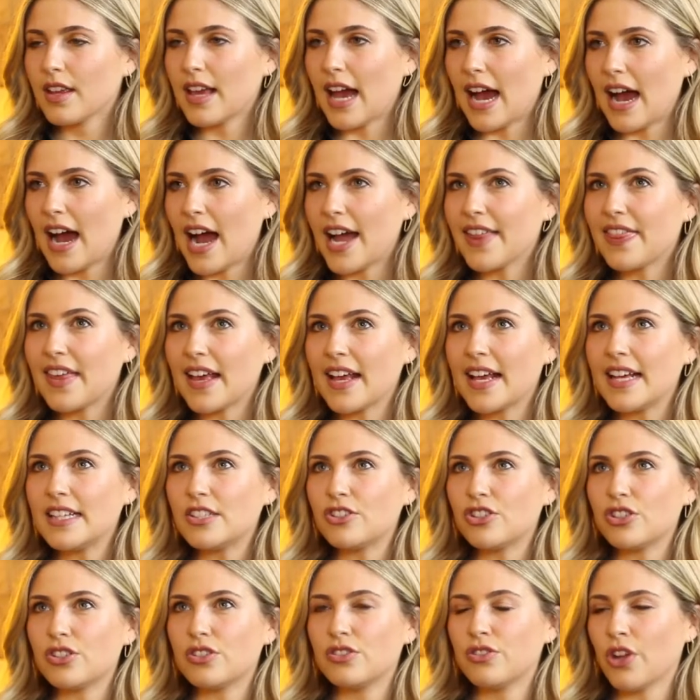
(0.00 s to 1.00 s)
Yeah, I think
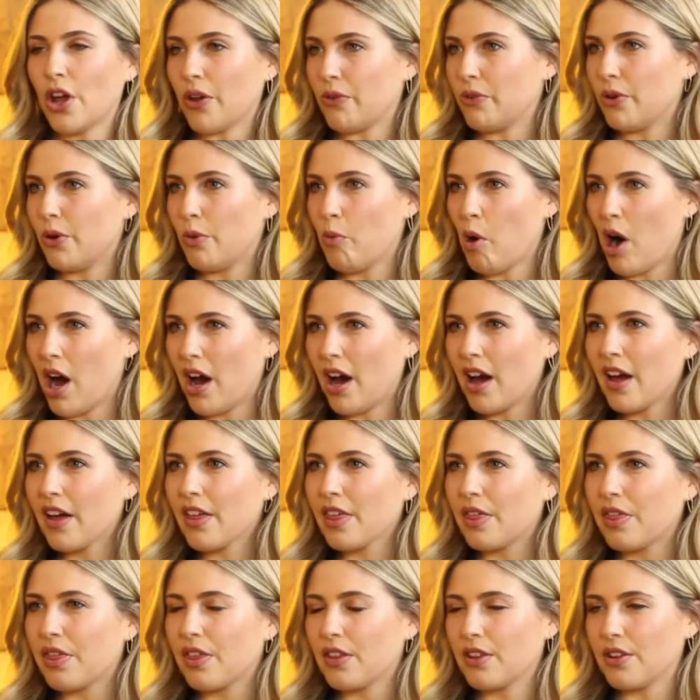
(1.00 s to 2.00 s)
it's just know your
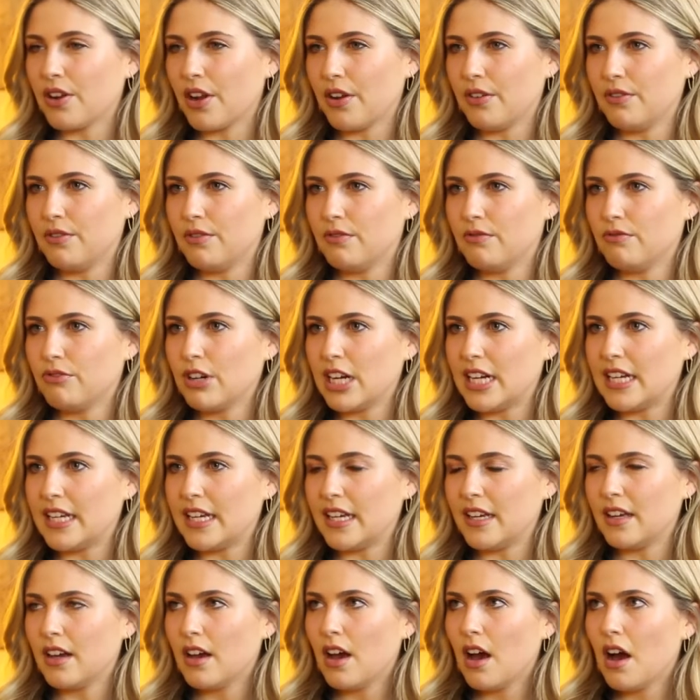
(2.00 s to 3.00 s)
worth, you know,
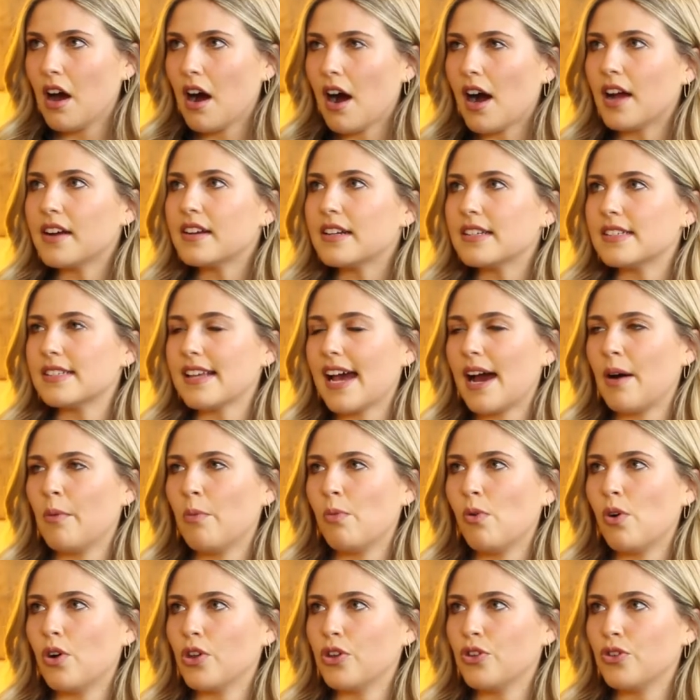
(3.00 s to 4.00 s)
really
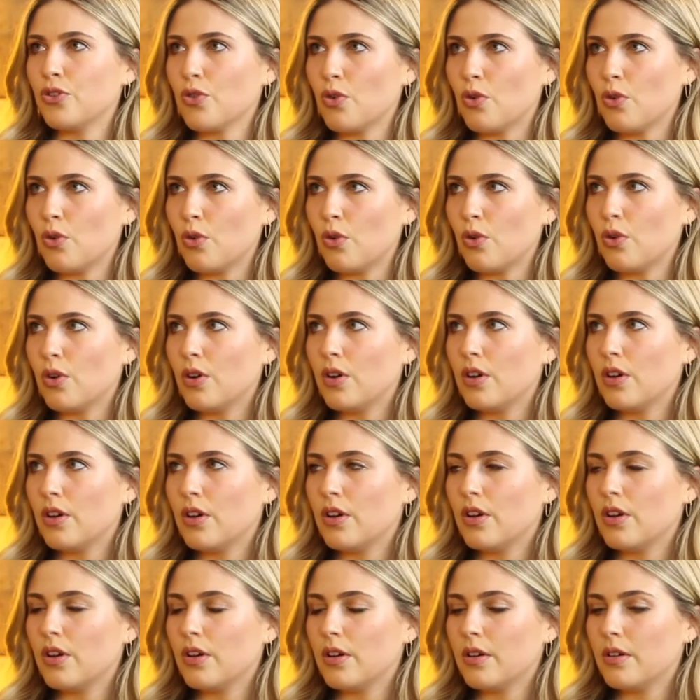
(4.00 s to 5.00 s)
understand what your
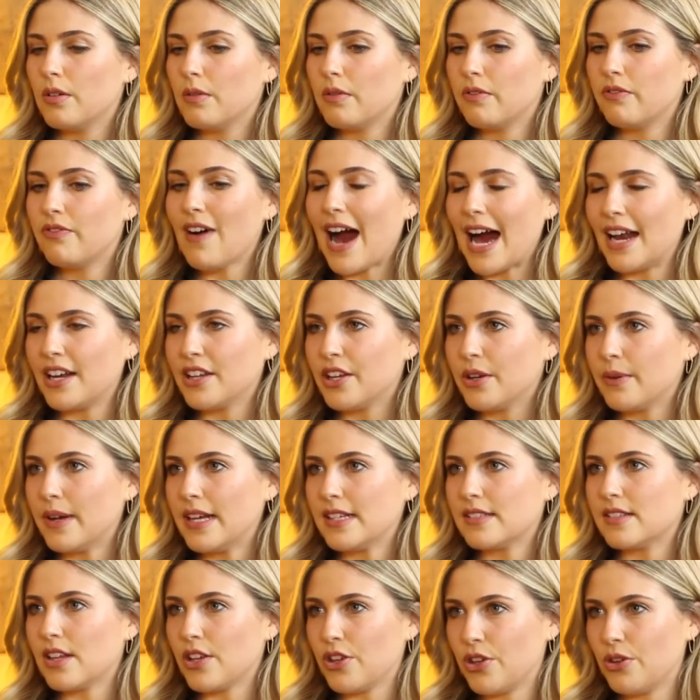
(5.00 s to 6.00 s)
value
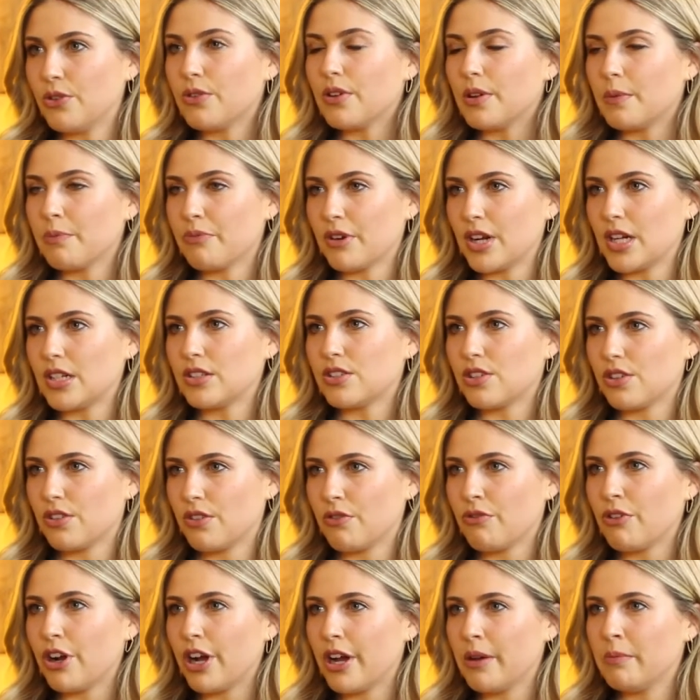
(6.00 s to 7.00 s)
is that you can bring to
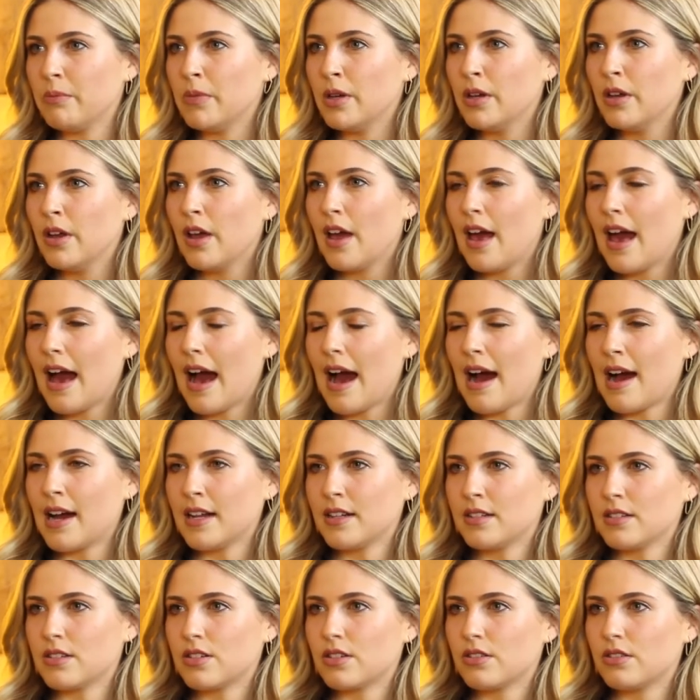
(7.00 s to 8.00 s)
the room
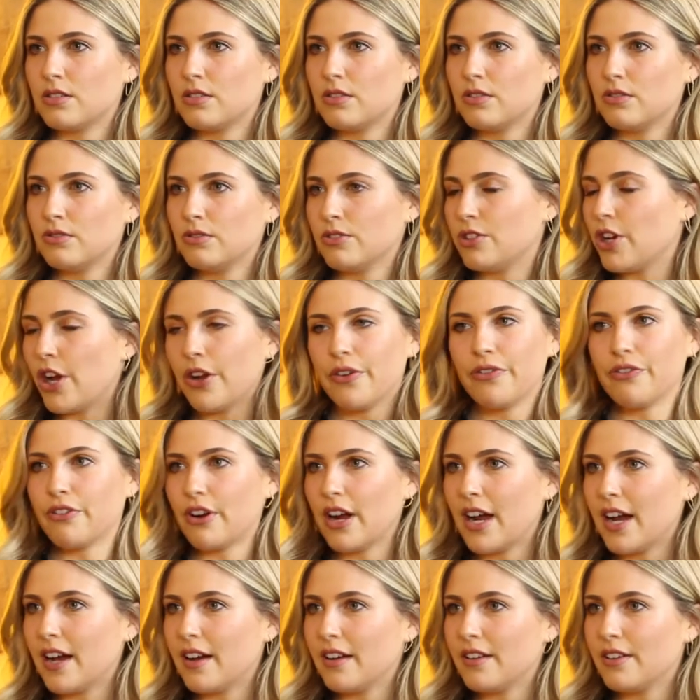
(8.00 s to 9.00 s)
and go
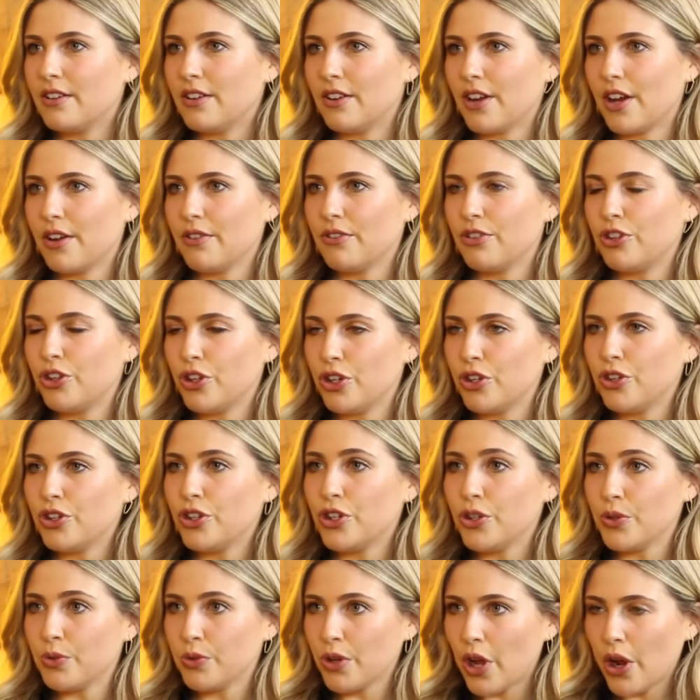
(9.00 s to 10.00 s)
for it. You know,
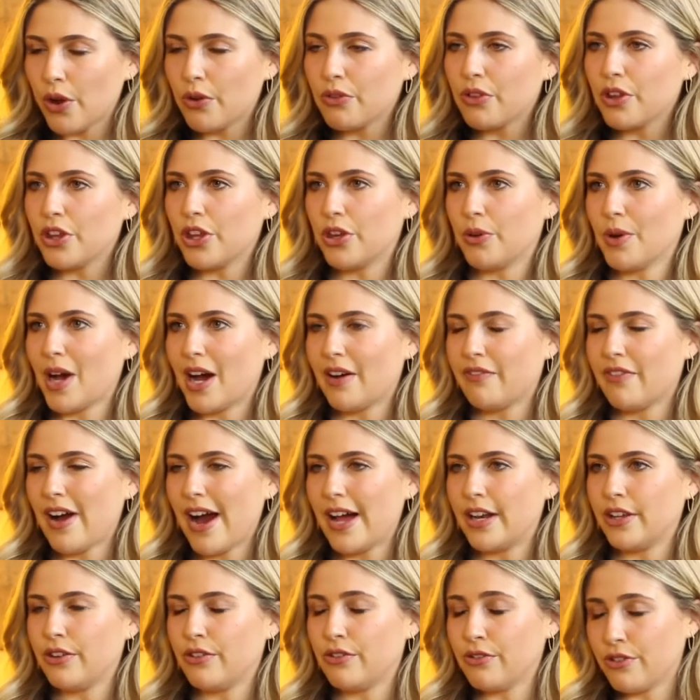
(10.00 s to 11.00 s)
you know that you have
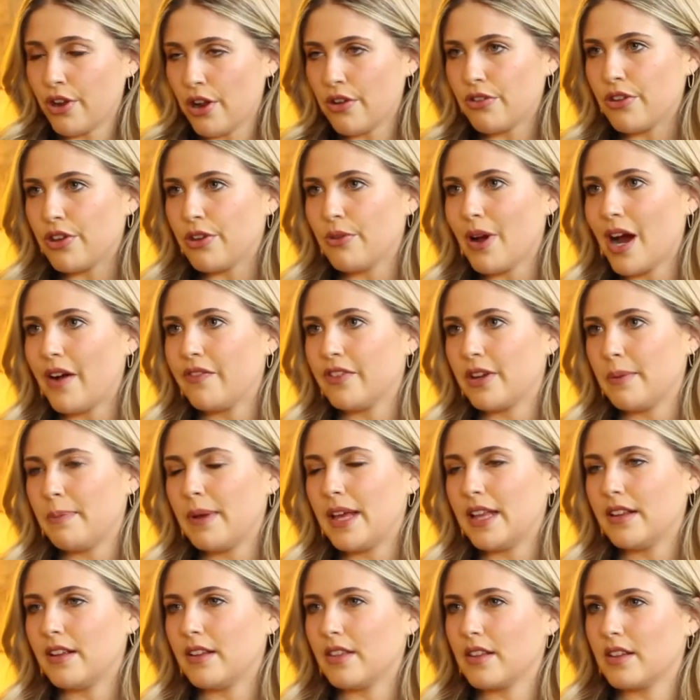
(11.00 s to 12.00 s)
value, you know that you have an
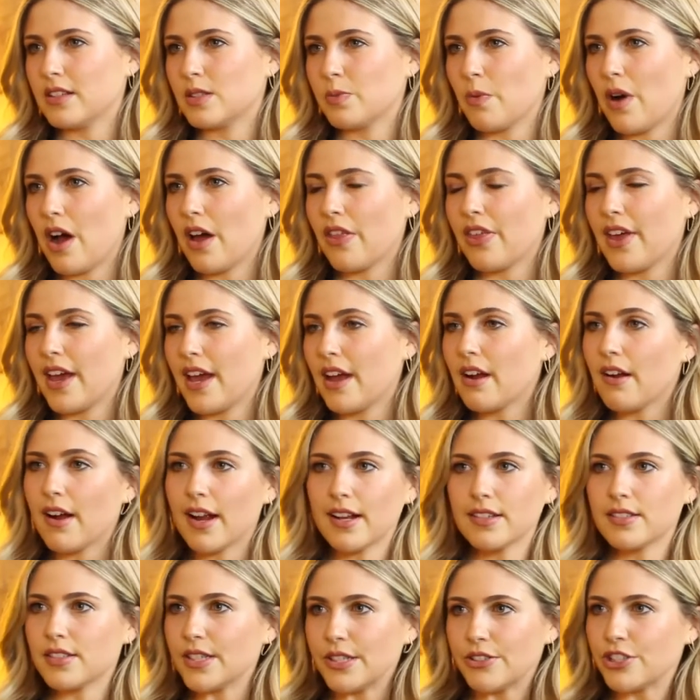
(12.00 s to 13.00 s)
opinion that's worth
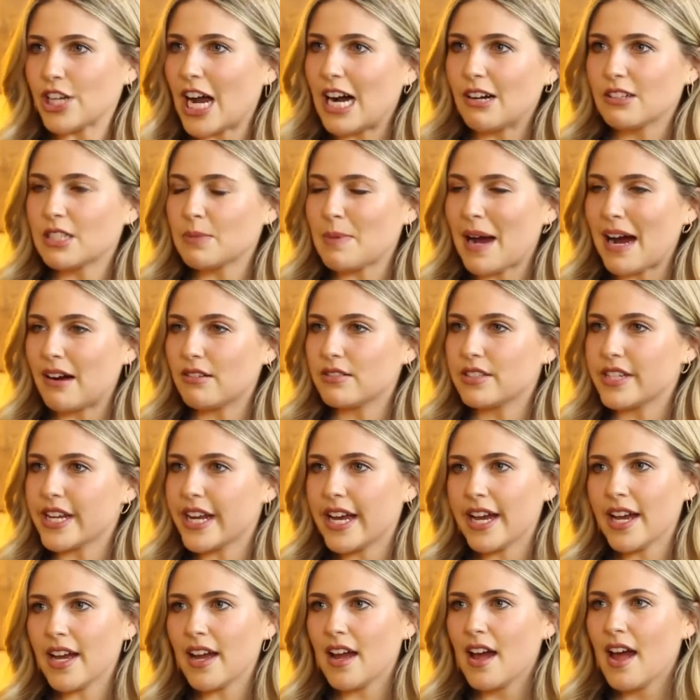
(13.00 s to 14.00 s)
hearing, so shout about
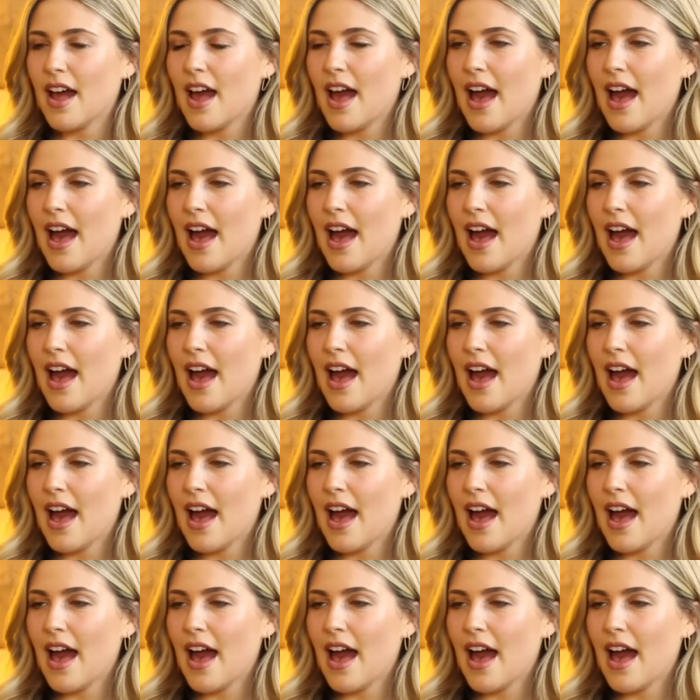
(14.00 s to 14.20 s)
it.